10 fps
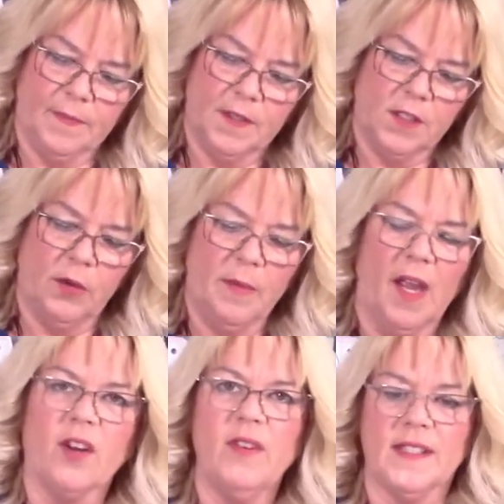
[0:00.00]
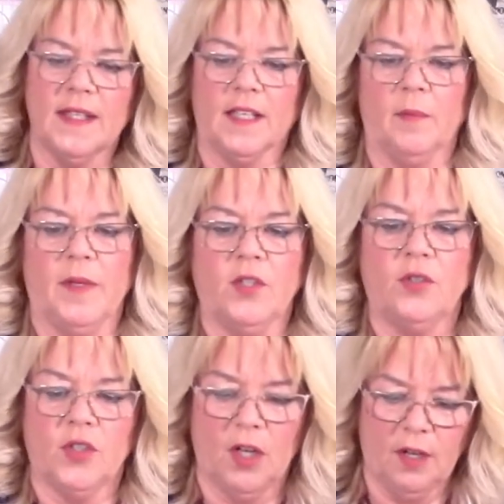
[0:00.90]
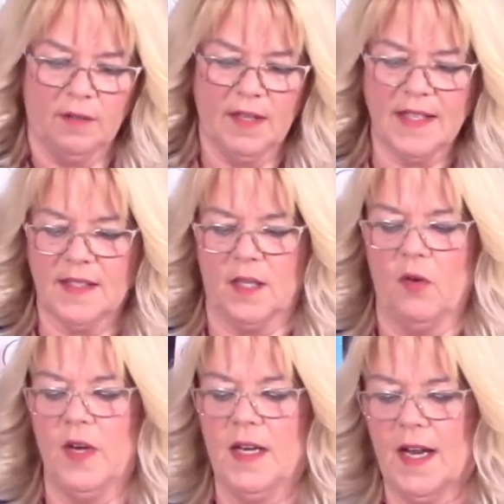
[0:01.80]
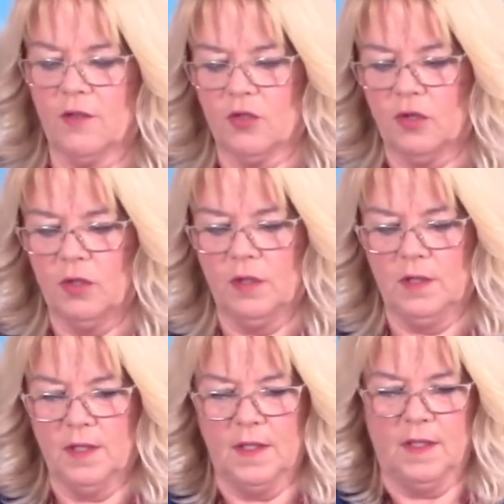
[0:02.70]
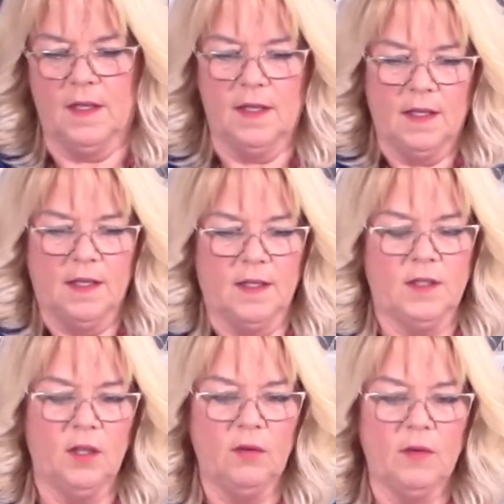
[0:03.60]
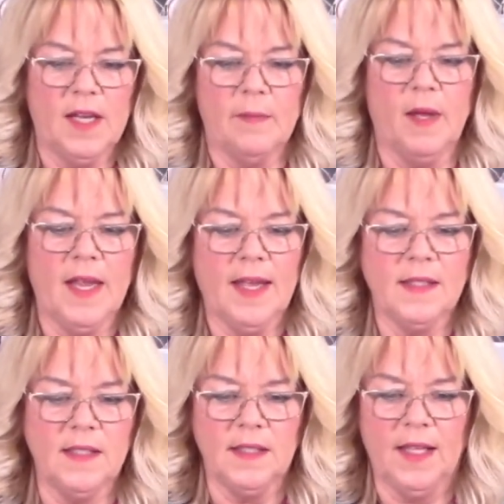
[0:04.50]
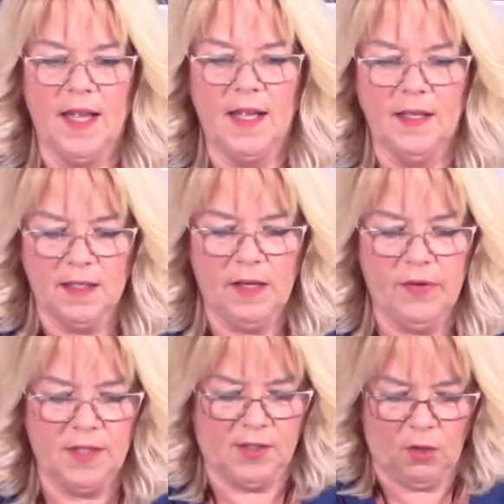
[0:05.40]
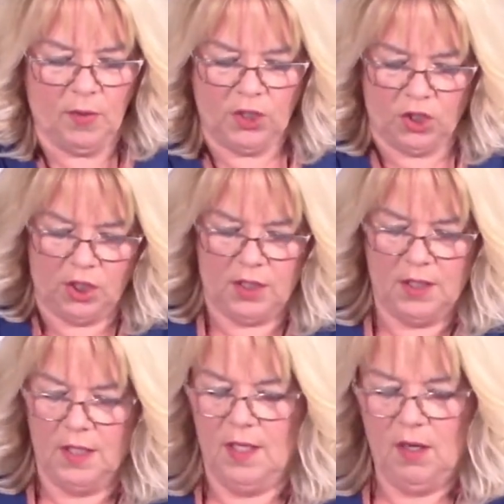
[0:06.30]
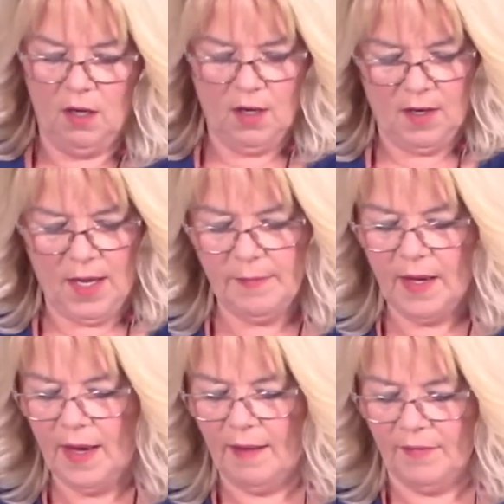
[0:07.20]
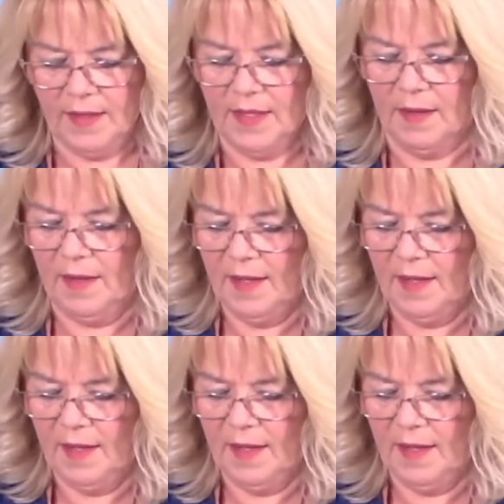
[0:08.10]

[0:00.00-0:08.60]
So it might crease a little bit as you turn. That's only natural. So get my hands in there, give it a squidge. I'm loving the